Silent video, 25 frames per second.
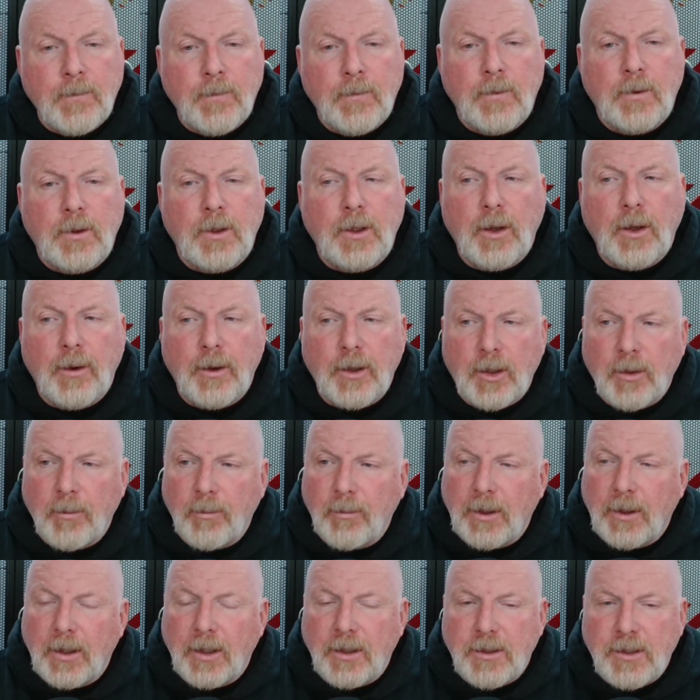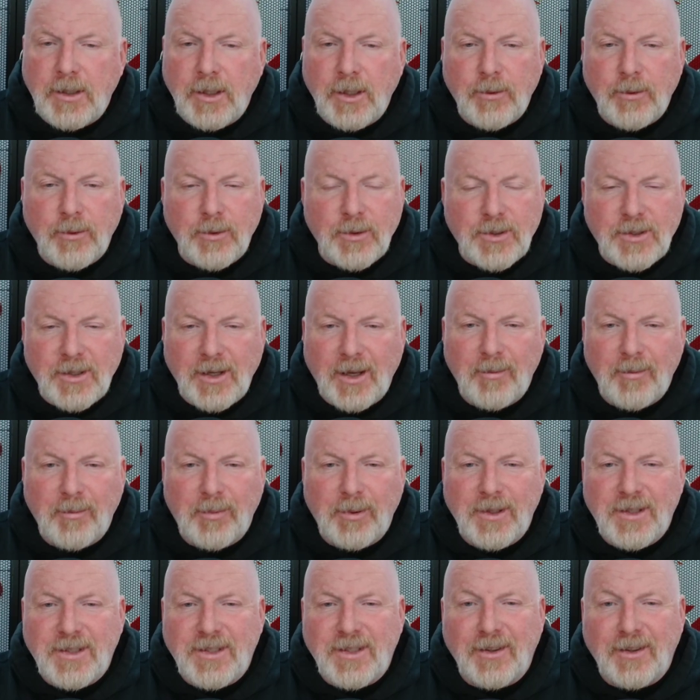It can be as little as saying
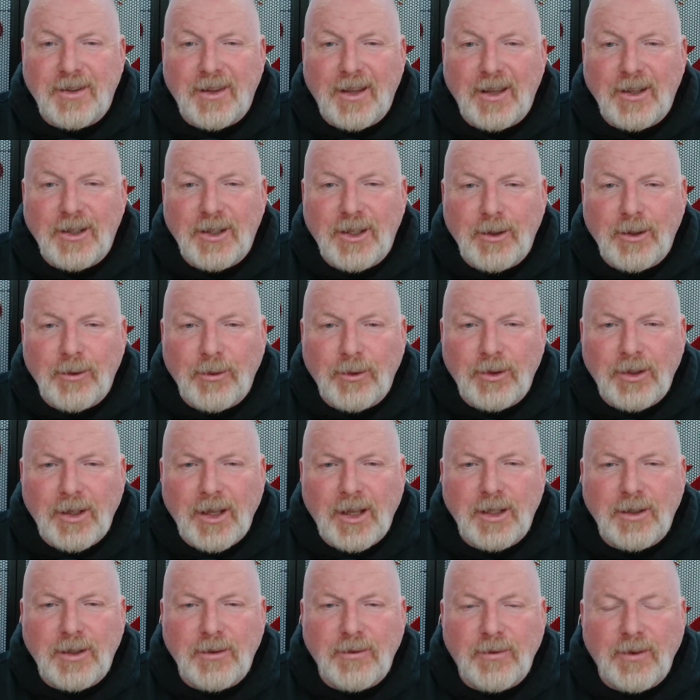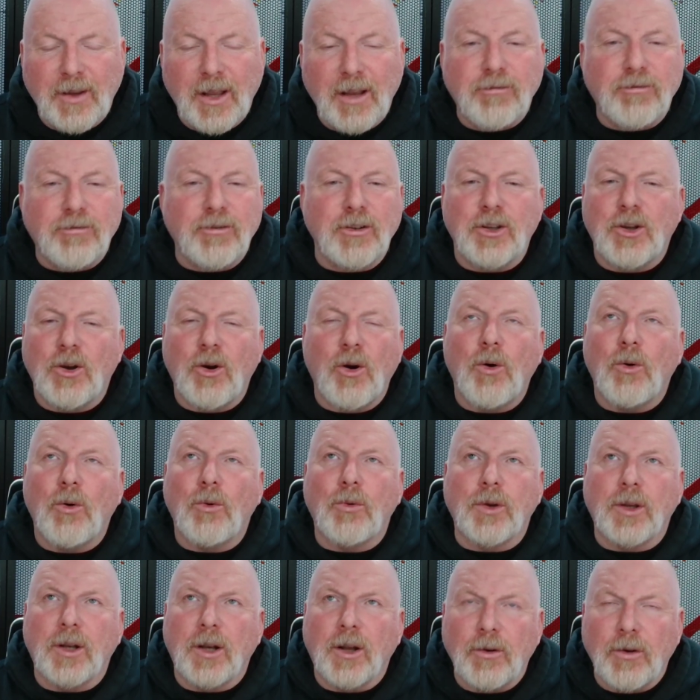please and thank you at the end of every
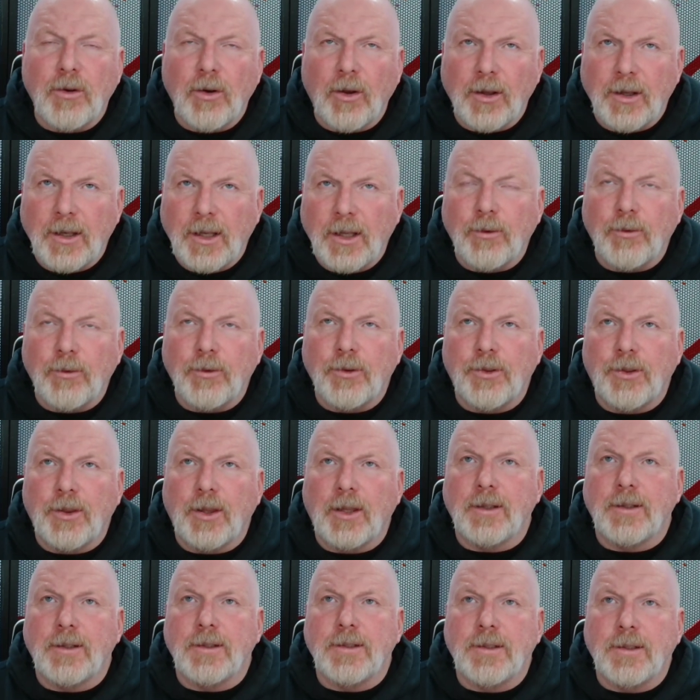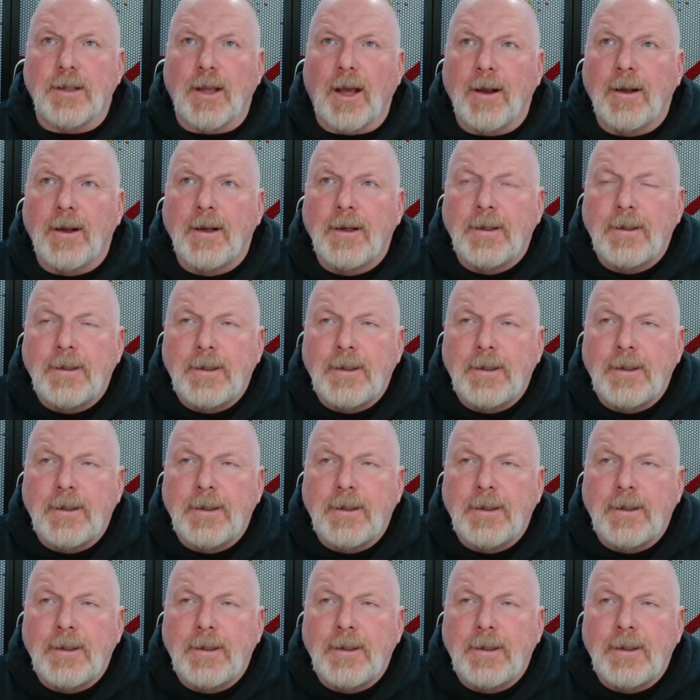call, like little things that